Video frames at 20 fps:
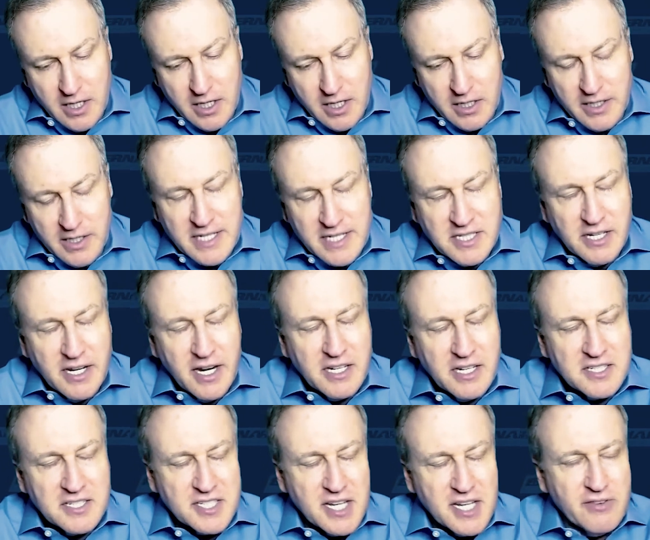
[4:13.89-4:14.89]
In
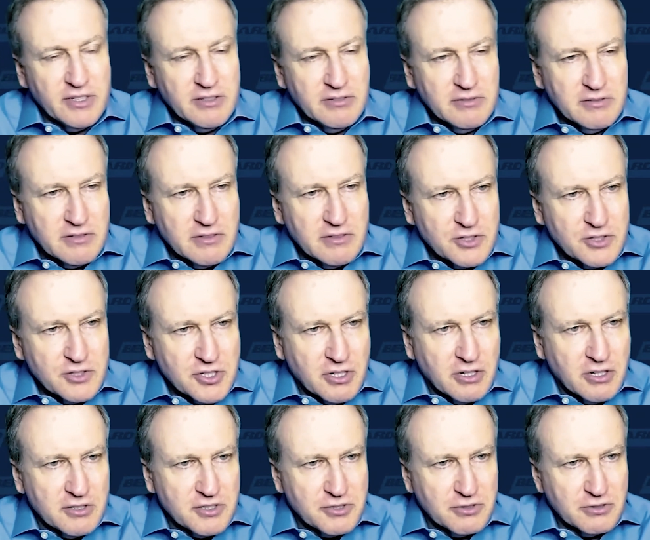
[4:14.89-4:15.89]
1987,
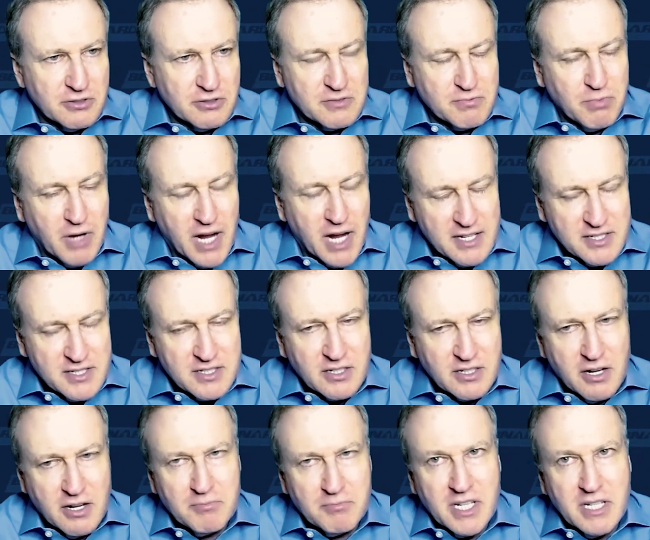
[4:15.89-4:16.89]
Charles Schultz buys the
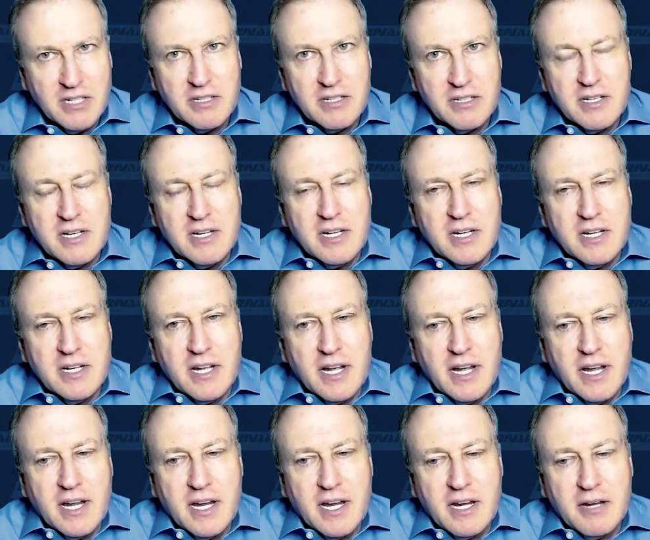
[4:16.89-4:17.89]
company
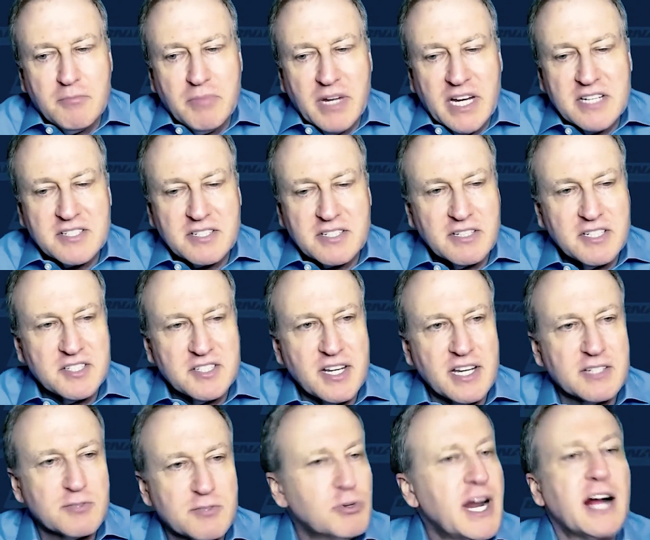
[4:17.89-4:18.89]
and basically
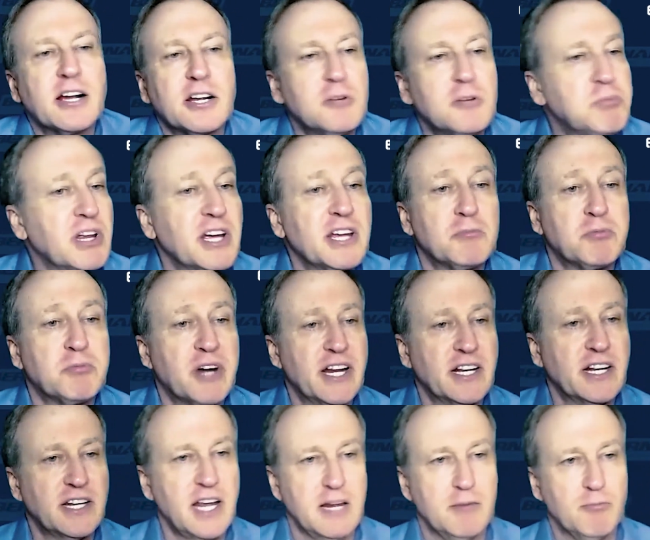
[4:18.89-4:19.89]
says, We're not going to play the
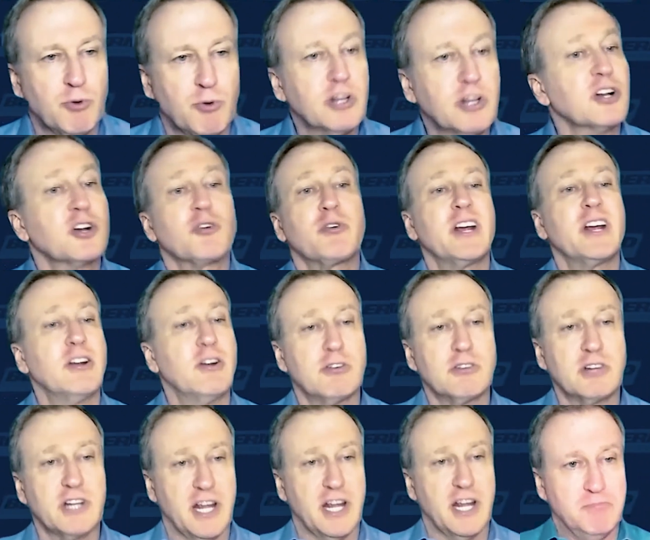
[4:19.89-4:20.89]
brand game. We're going to create our
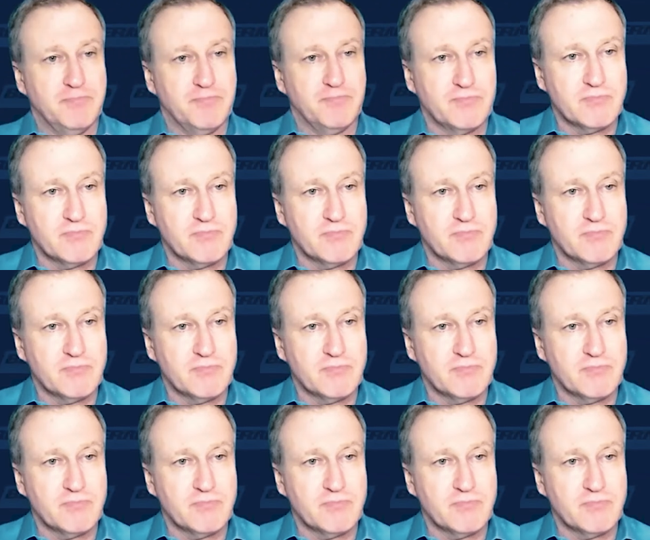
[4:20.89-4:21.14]
own game.